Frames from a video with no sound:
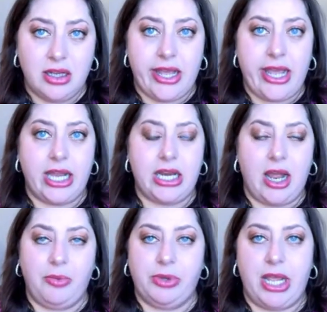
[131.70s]
and
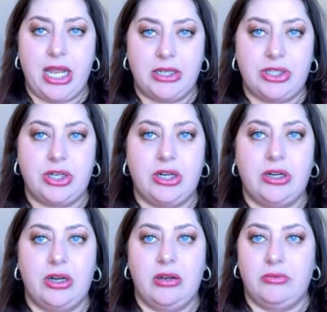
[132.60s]
I will
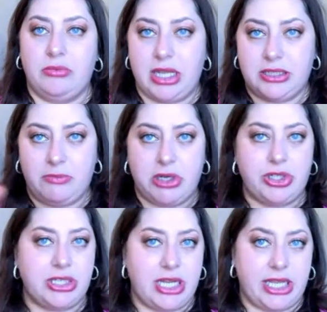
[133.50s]
answer as
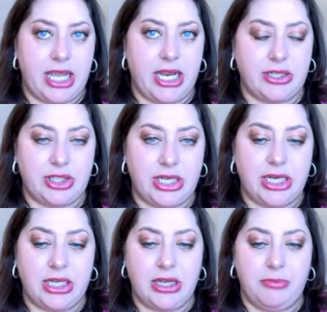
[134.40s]
much as I can.
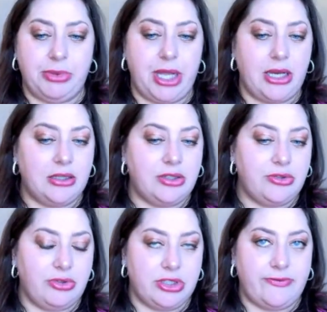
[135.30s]
Today, I'm planning to
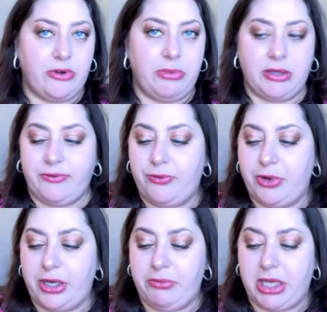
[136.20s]
do this for about
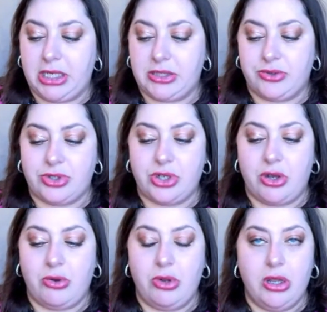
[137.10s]
40 minutes or
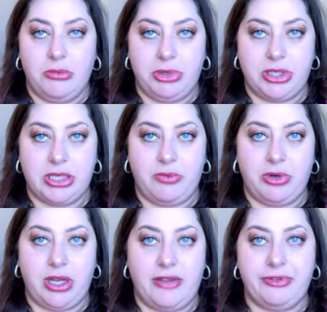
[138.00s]
so because I
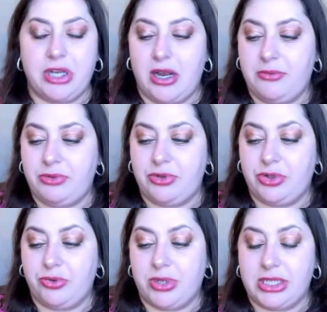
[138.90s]
want to have time to
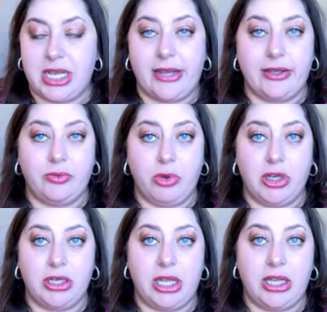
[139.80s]
do a second
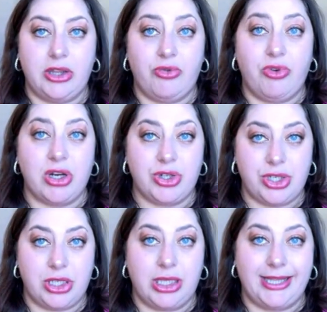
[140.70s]
one in the
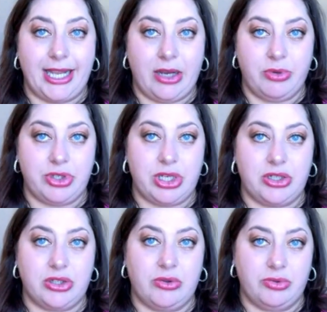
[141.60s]
Russian language
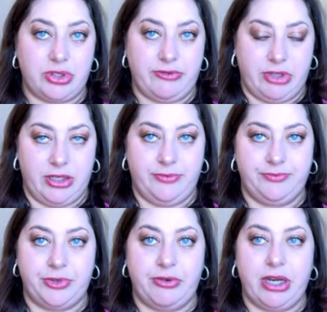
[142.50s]
exclusively.
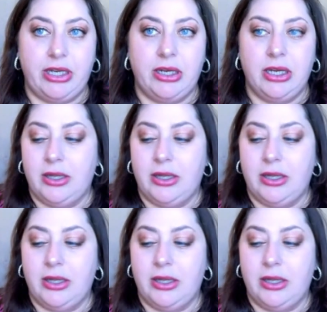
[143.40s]
All right.